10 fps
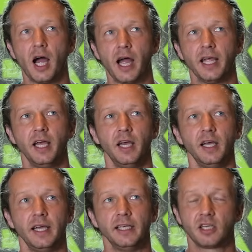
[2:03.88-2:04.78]
I
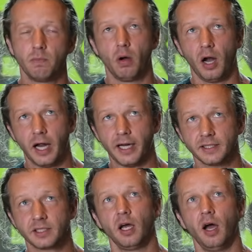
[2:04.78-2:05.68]
is
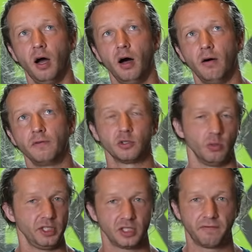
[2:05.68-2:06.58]
comprised of
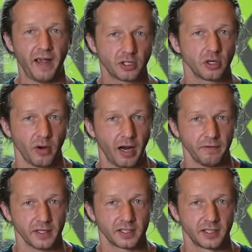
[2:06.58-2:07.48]
solely just vector
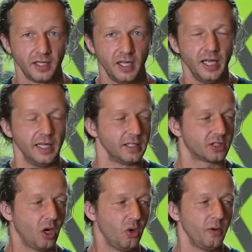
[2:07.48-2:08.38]
graphics.
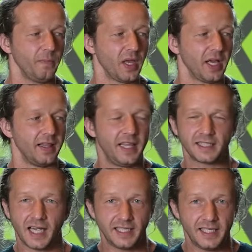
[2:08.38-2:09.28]
So
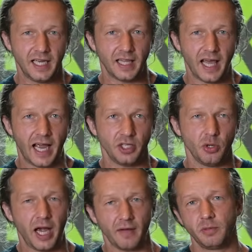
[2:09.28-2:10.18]
this idea that
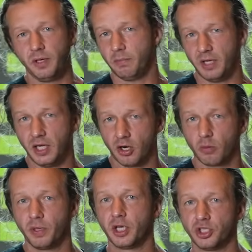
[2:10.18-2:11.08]
you have to be a
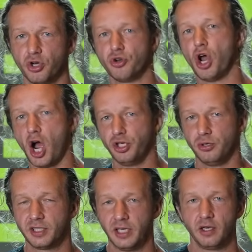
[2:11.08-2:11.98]
beginner because you're not
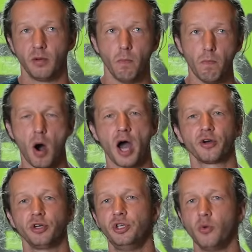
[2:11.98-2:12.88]
using
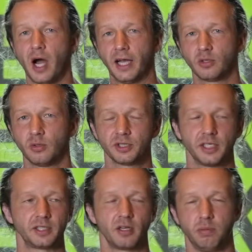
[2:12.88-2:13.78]
modern U I
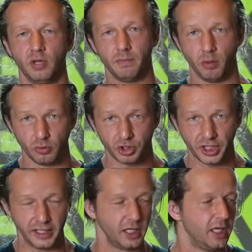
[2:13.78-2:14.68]
tools is complete
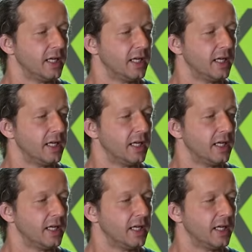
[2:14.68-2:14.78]
bullshit.